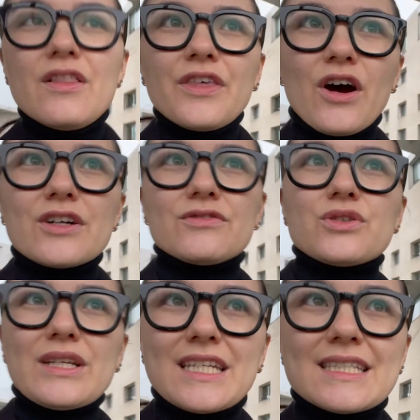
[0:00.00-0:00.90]
the art of
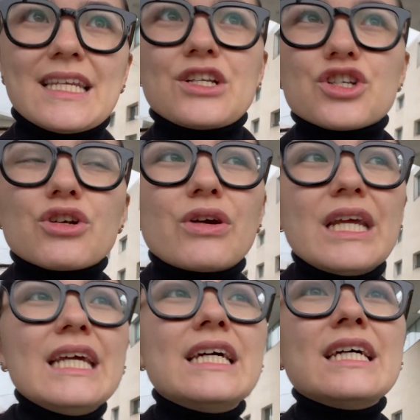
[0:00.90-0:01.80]
20th century
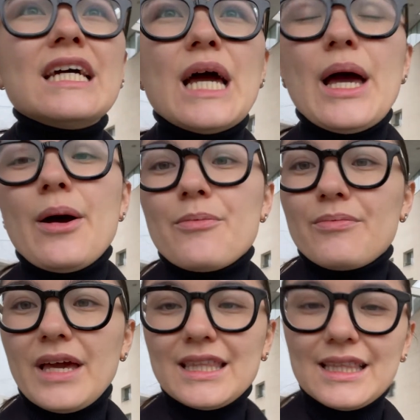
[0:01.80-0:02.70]

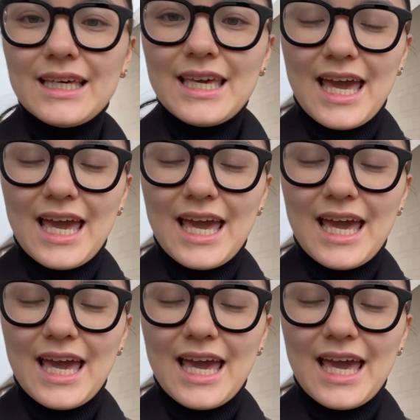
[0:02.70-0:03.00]
mainly.